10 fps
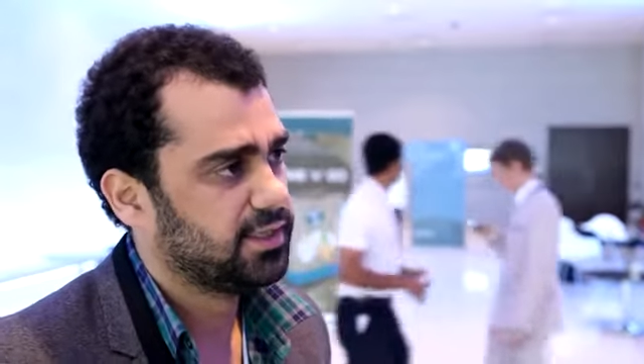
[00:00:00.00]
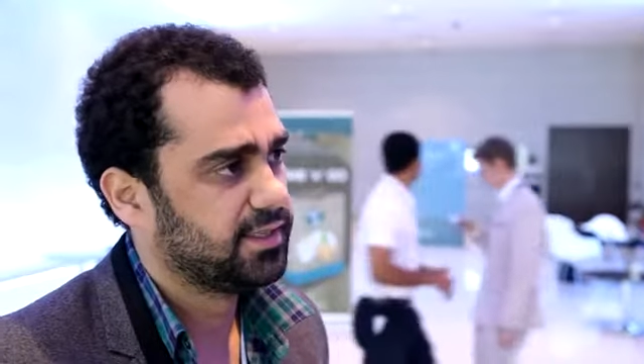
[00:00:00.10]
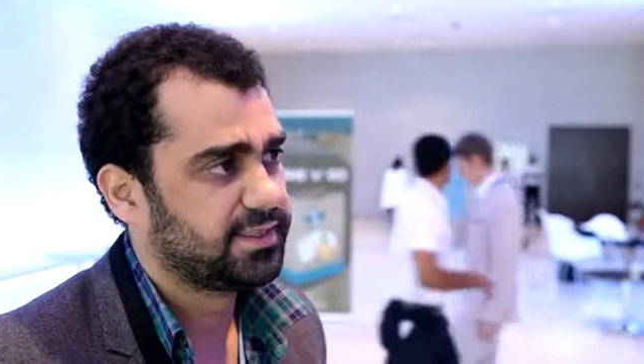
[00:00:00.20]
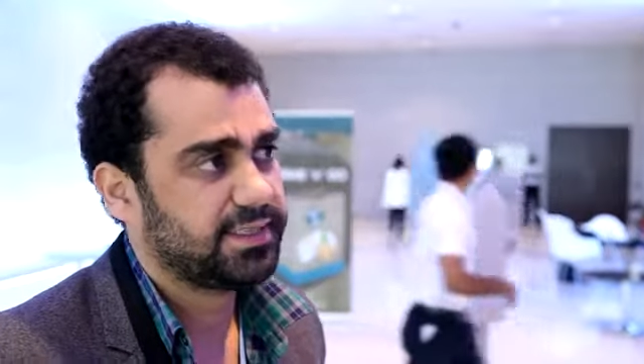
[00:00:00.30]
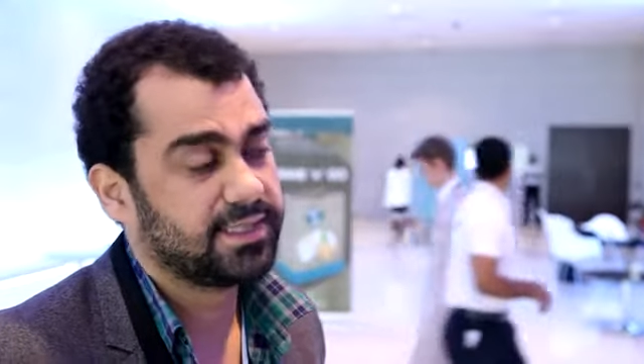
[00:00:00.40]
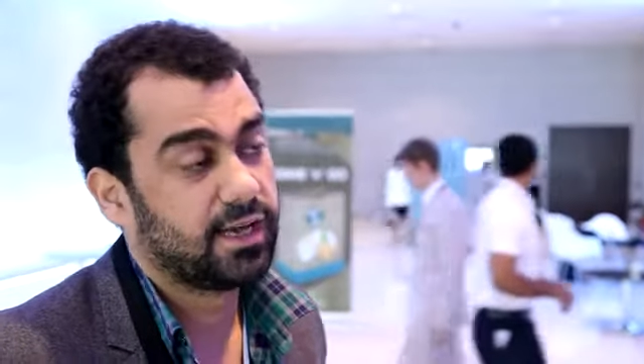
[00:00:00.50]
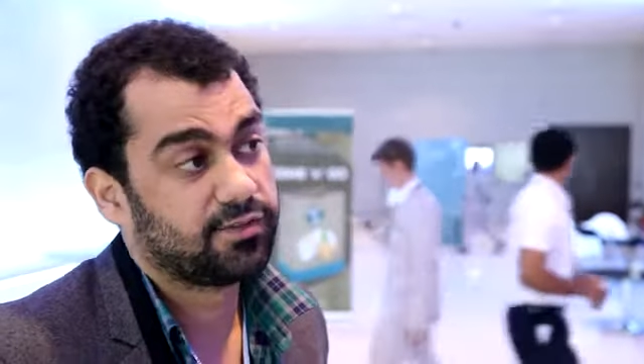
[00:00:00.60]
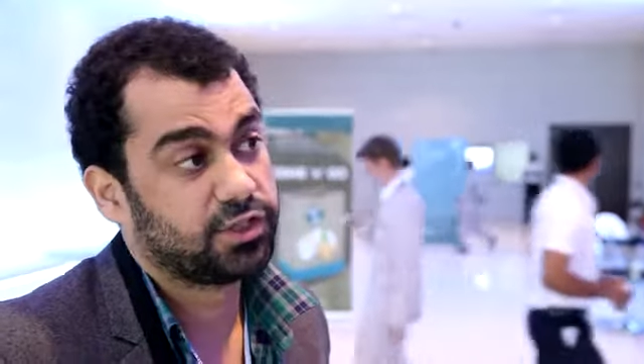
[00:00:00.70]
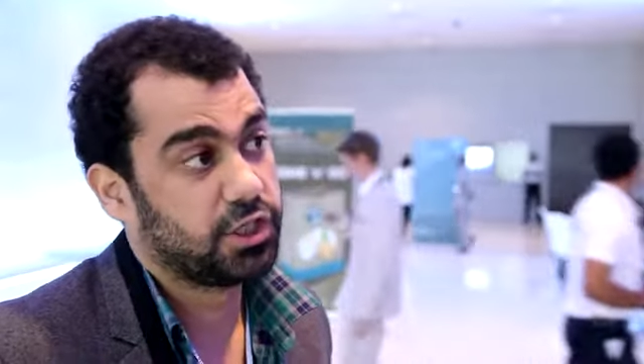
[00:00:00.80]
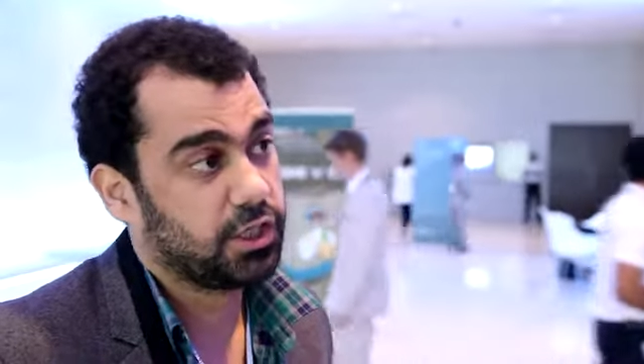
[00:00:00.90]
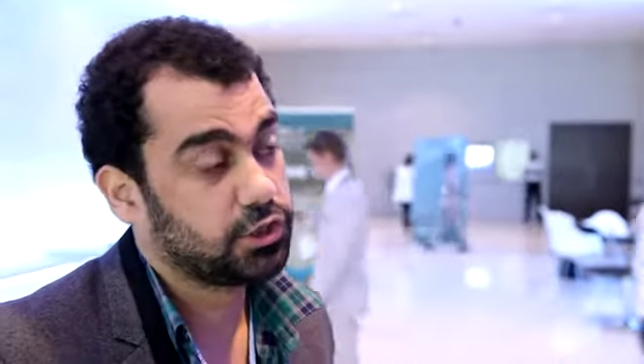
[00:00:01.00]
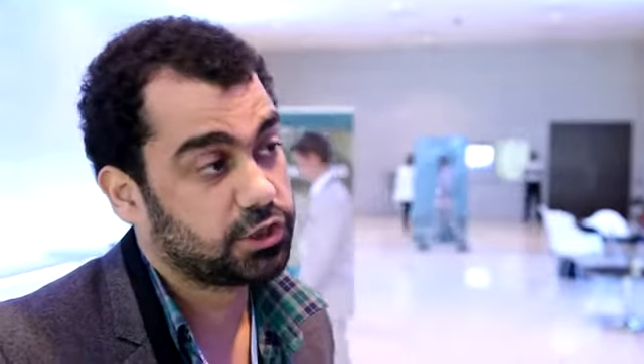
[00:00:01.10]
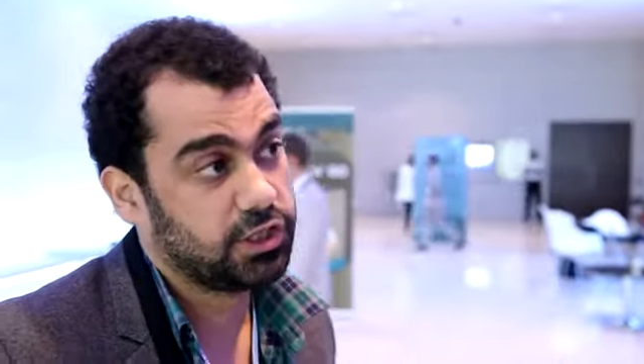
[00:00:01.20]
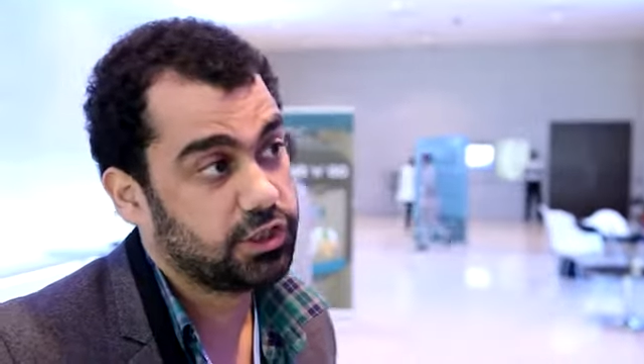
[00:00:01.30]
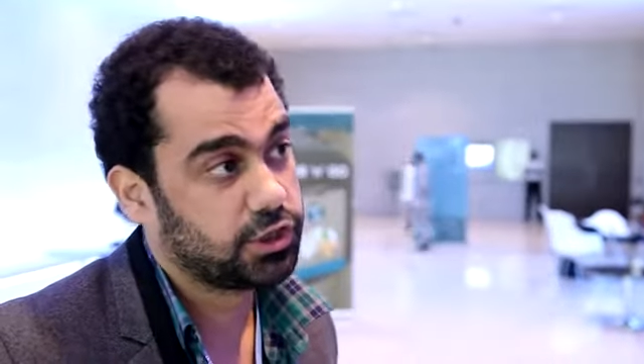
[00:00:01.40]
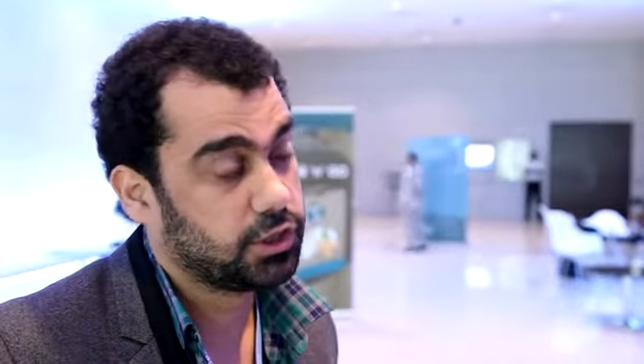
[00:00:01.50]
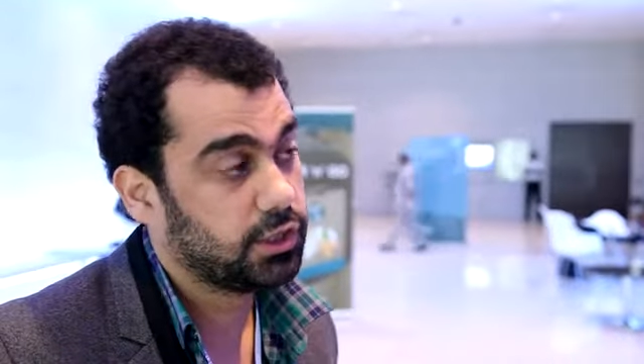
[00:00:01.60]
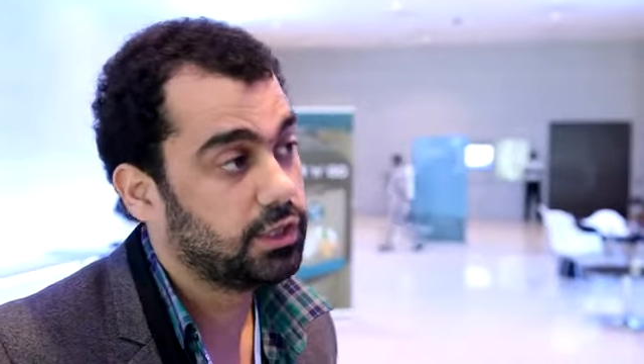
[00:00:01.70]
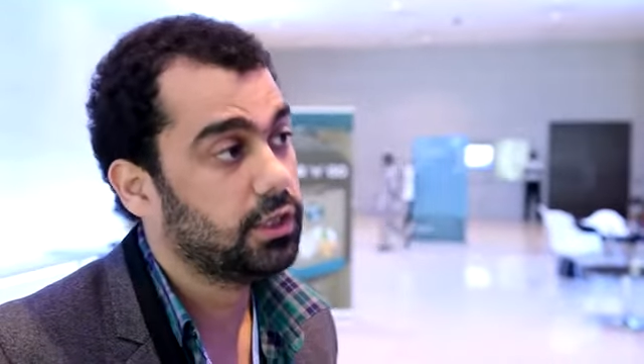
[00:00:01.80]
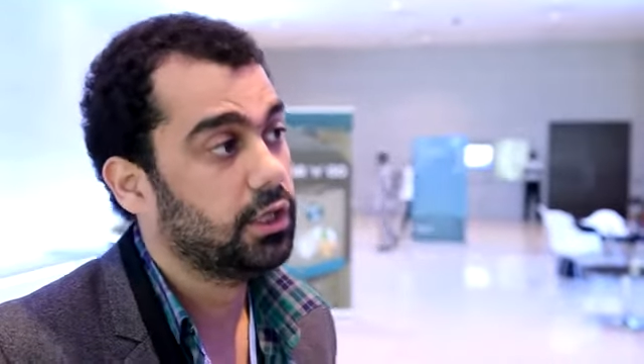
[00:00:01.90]
things have changed
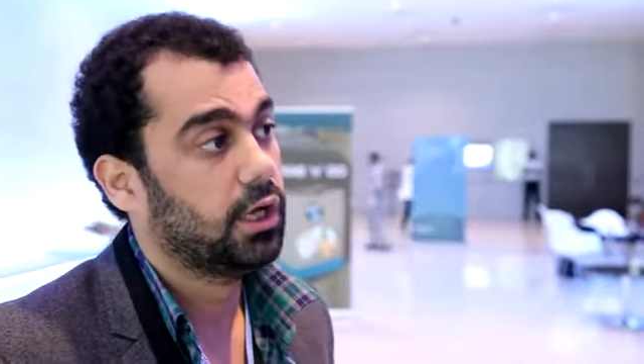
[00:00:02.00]
regionally,